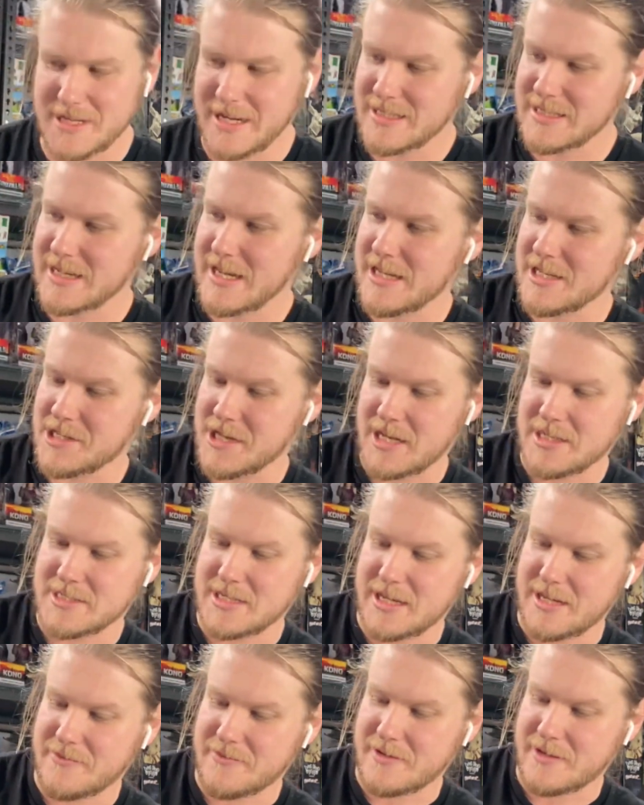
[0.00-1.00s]
Thanks again,
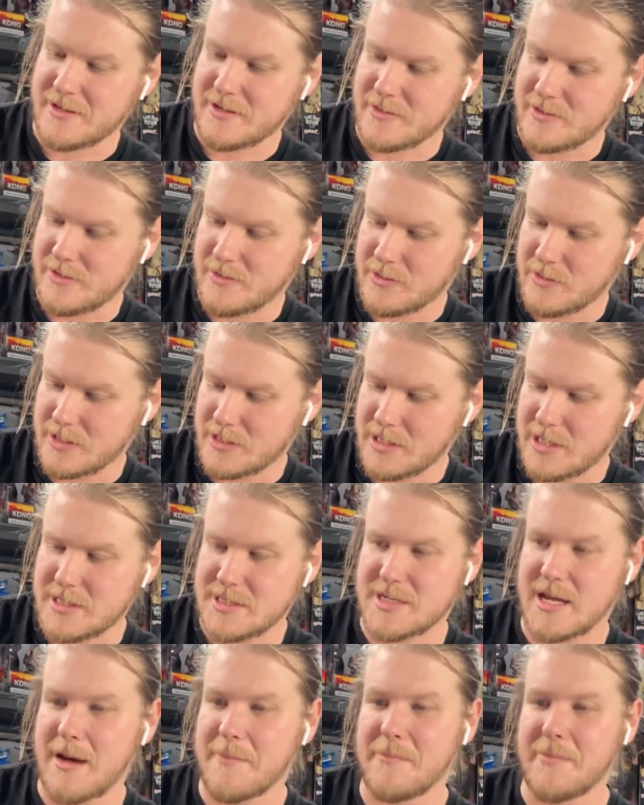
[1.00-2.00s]
JT, for hooking
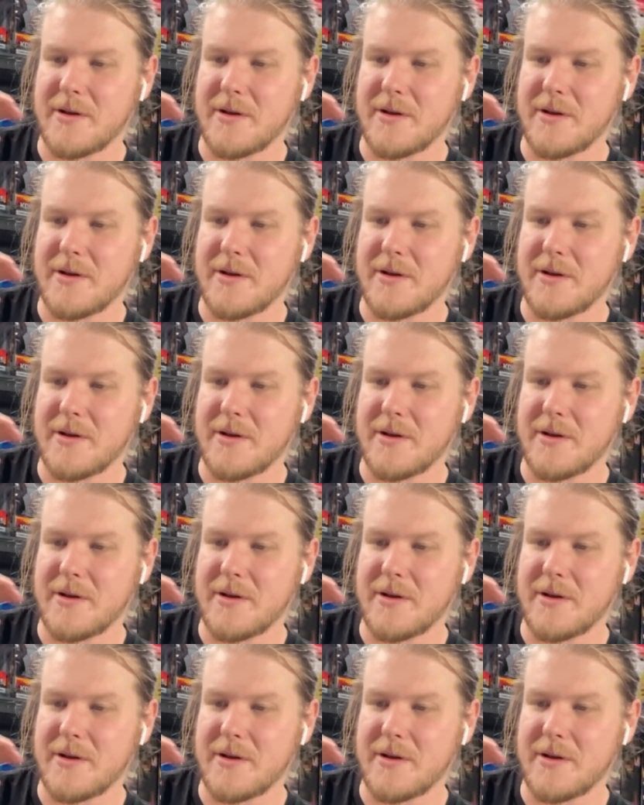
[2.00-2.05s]
those up.